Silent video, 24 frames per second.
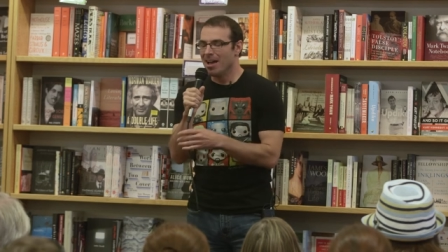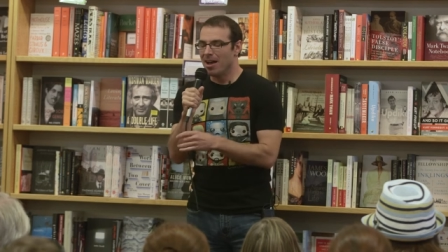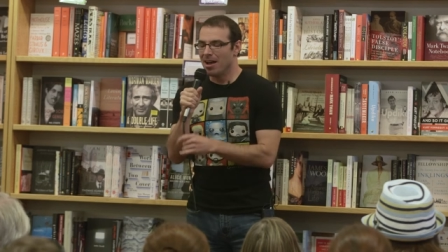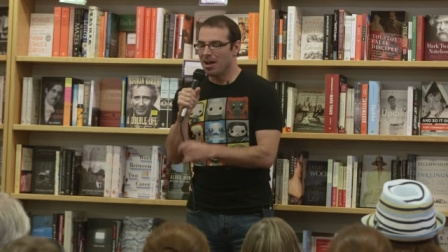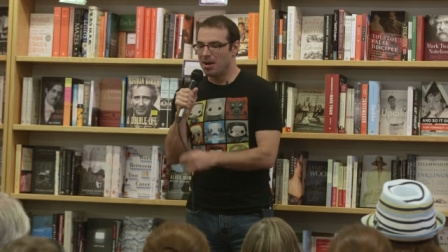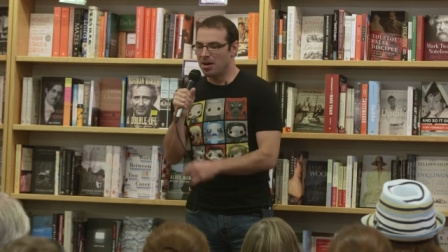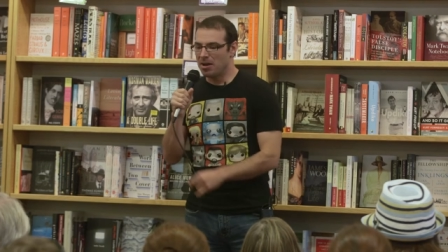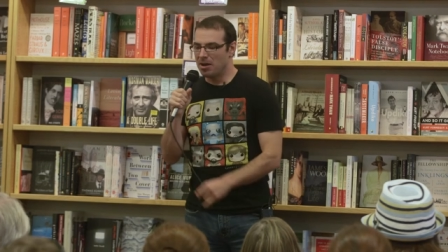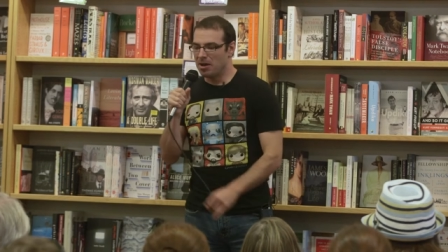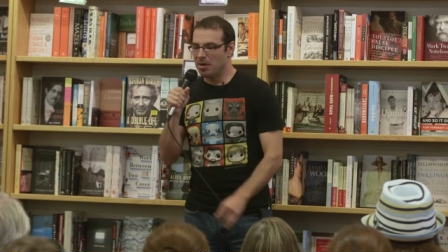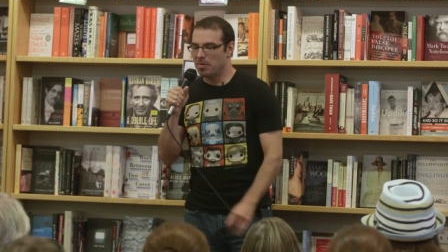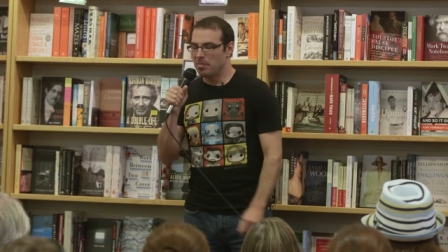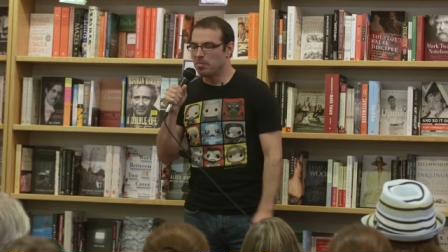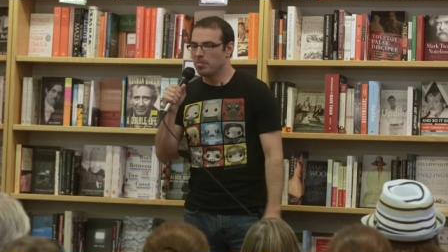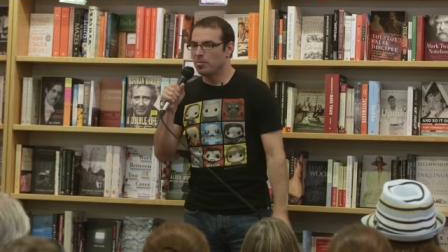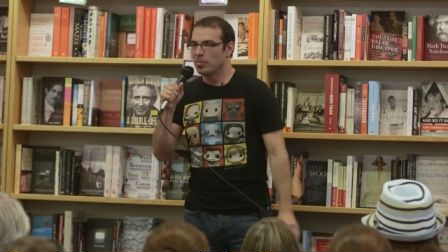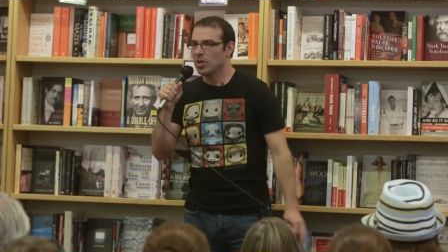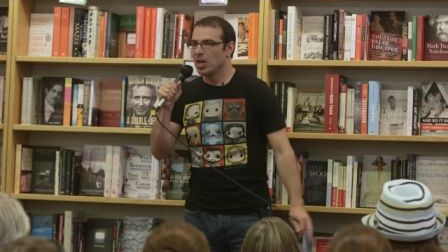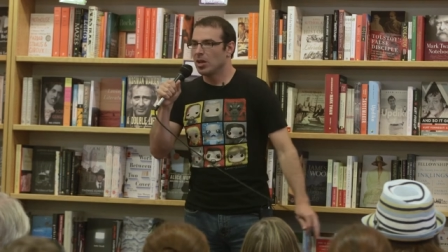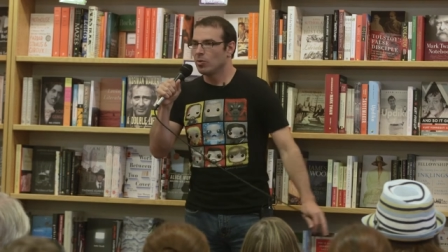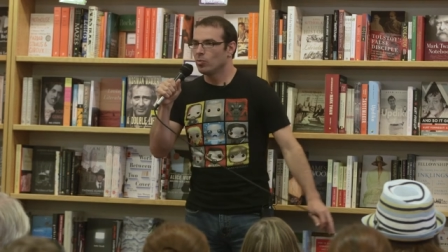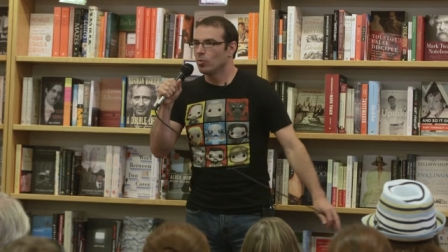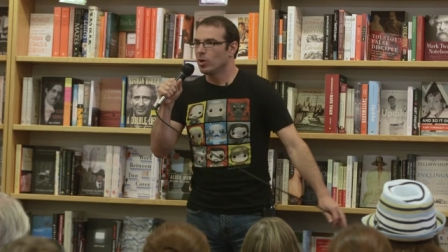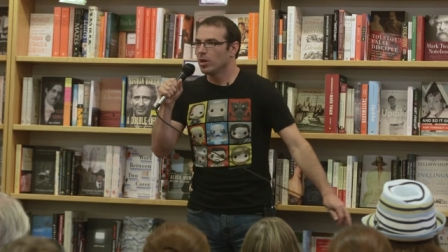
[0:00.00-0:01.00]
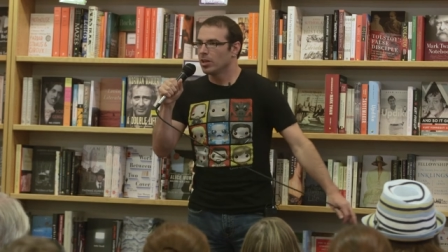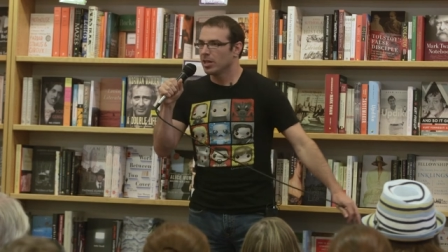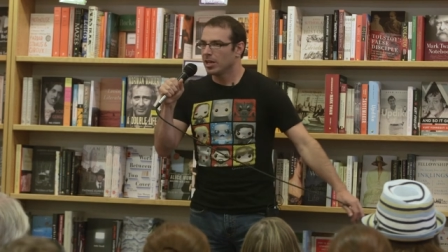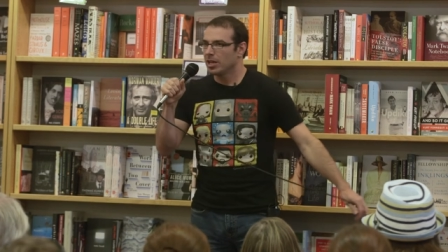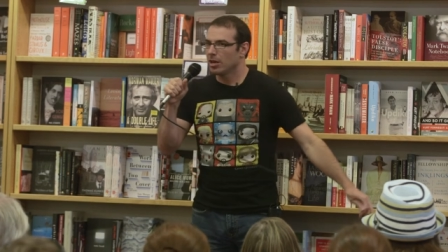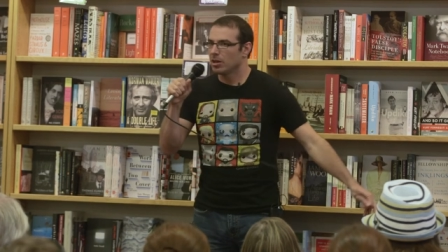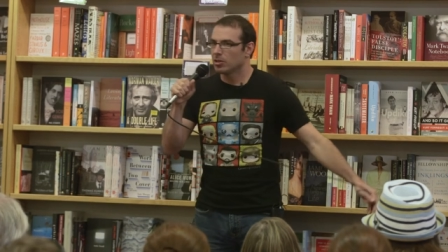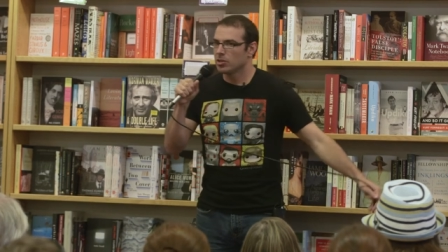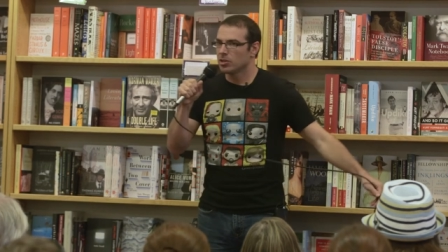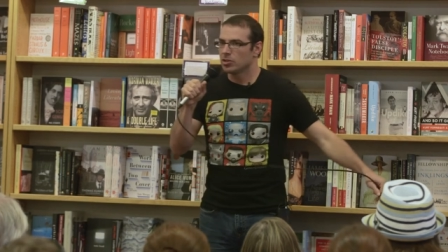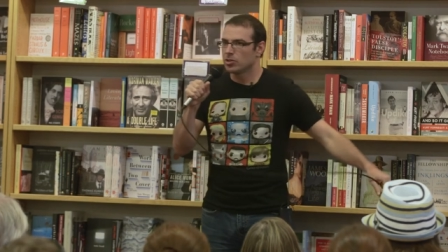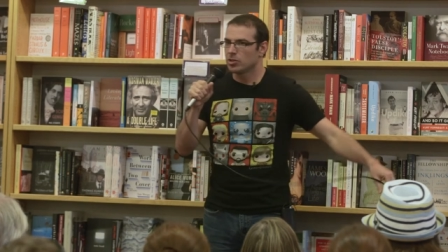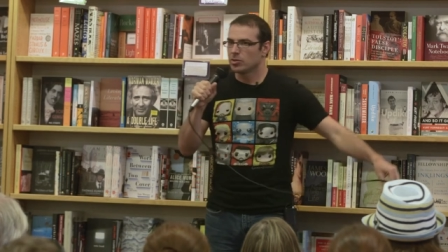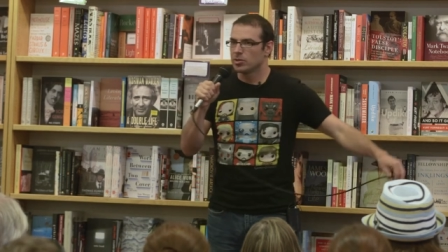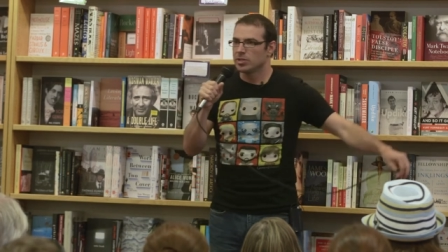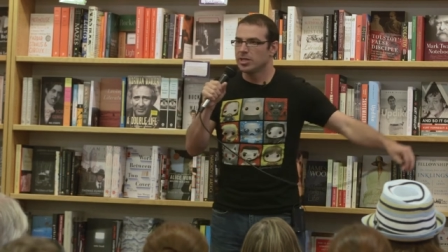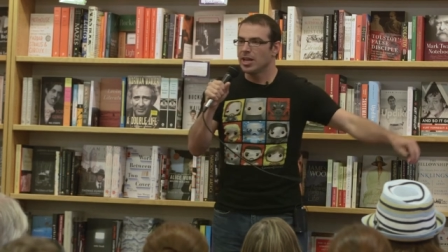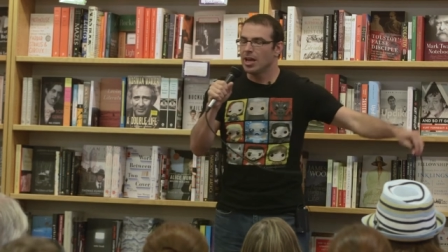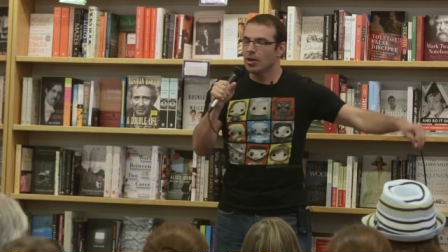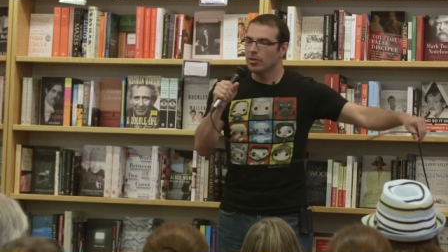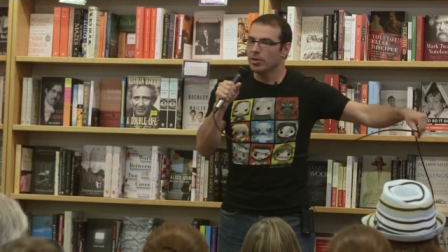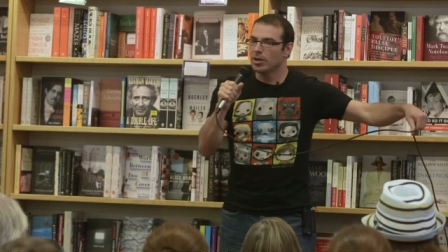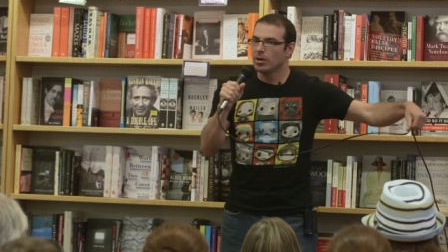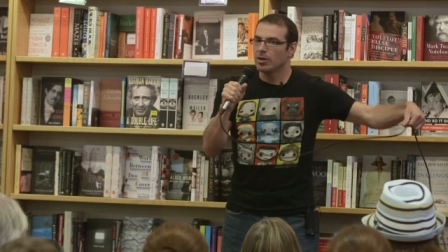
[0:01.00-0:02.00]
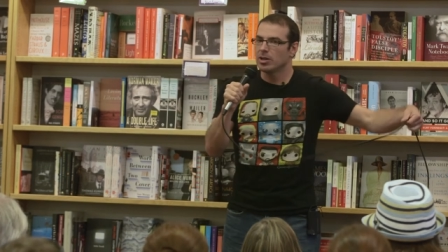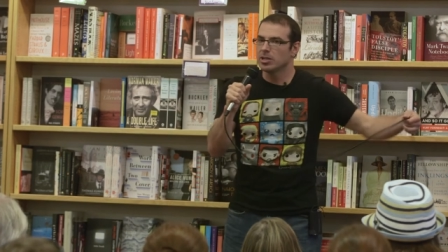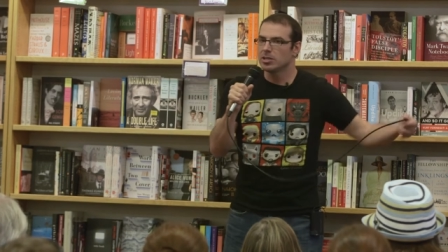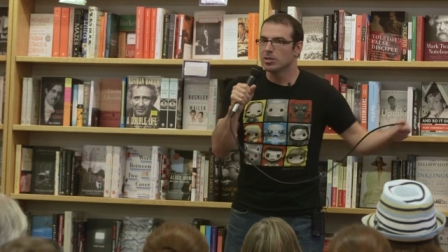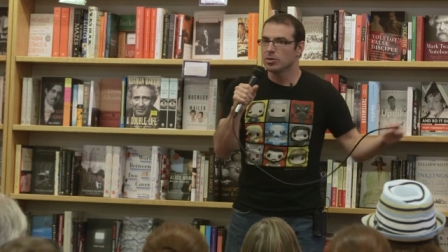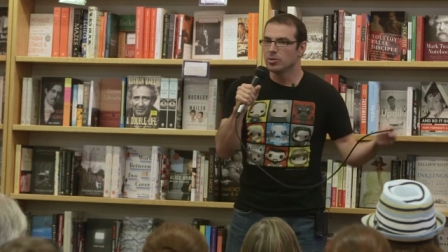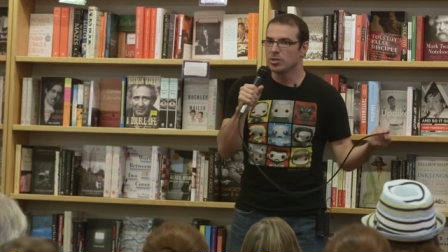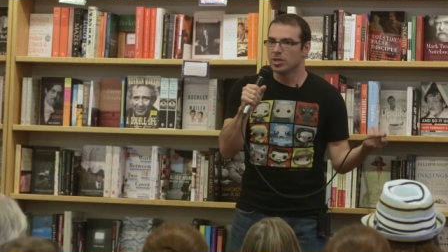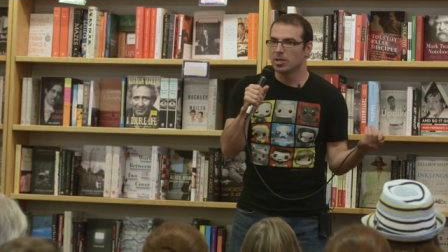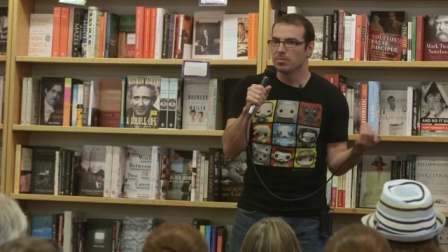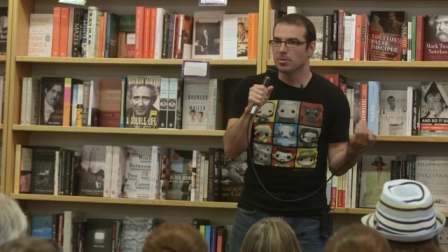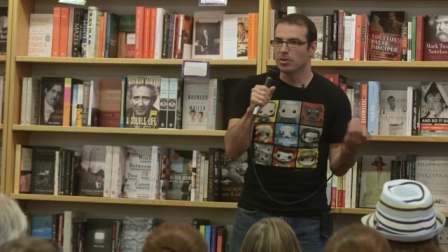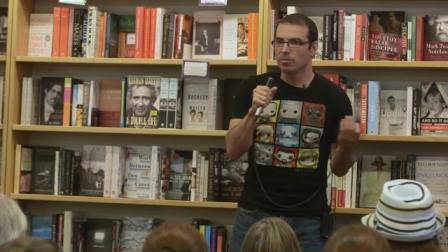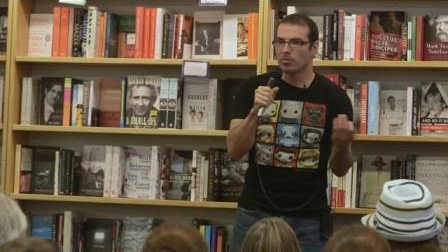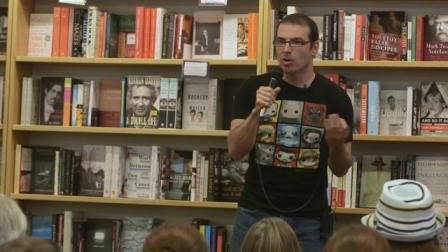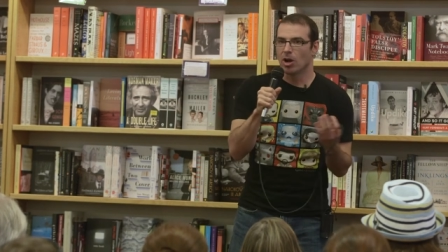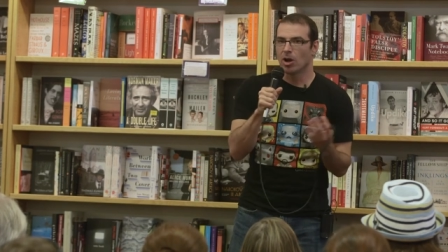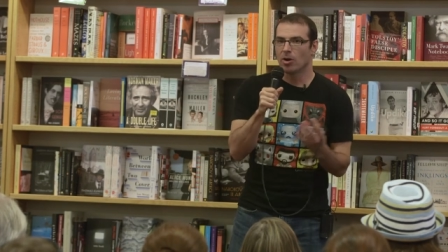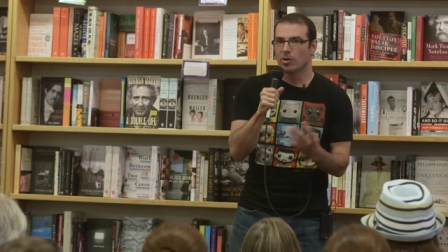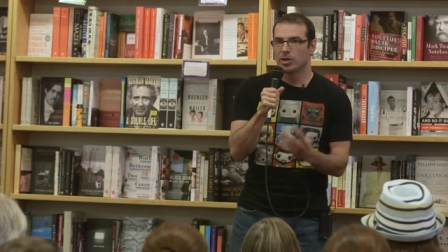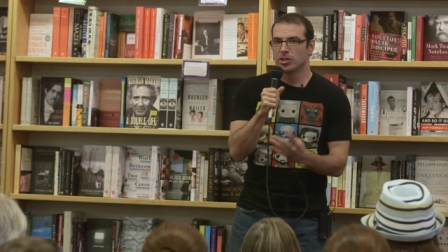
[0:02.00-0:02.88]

um, and one of the characters who's down there is Lucy Monroe,